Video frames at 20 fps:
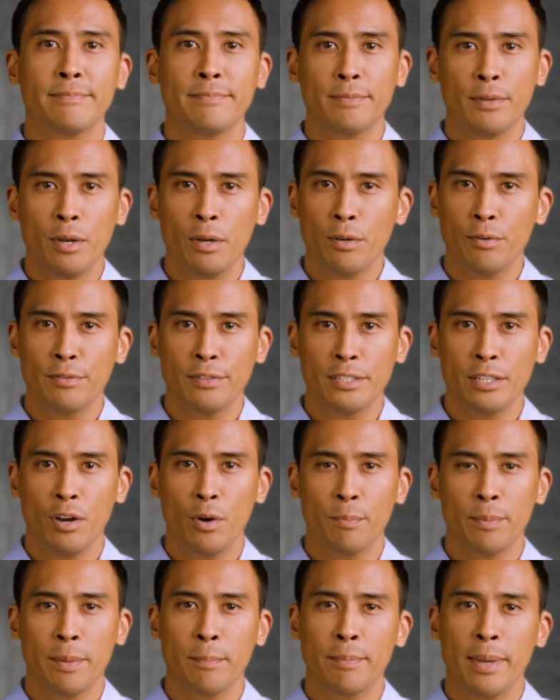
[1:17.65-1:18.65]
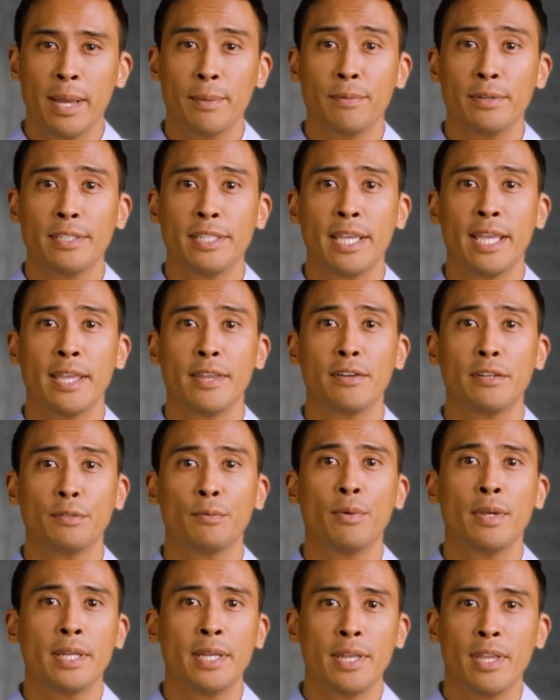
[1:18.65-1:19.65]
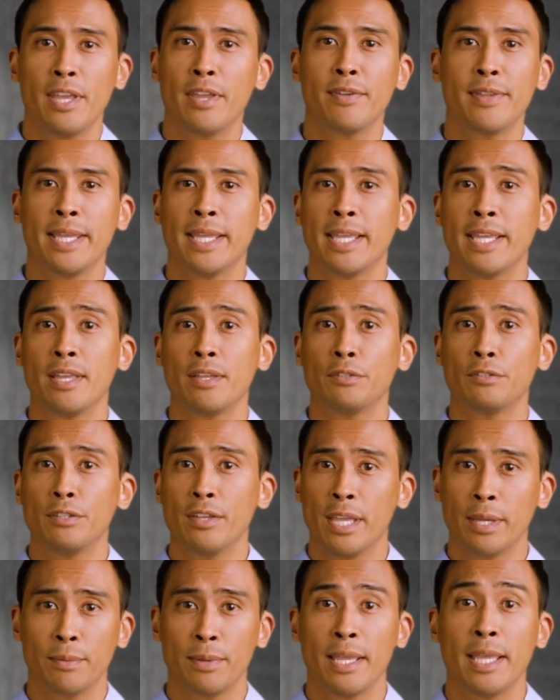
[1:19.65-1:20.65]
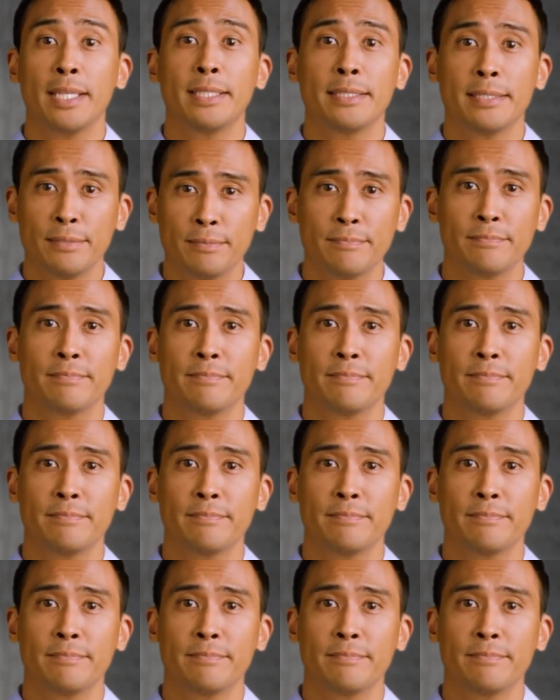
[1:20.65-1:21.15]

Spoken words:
Remove salt and pepper shakers when clearing the entree plates.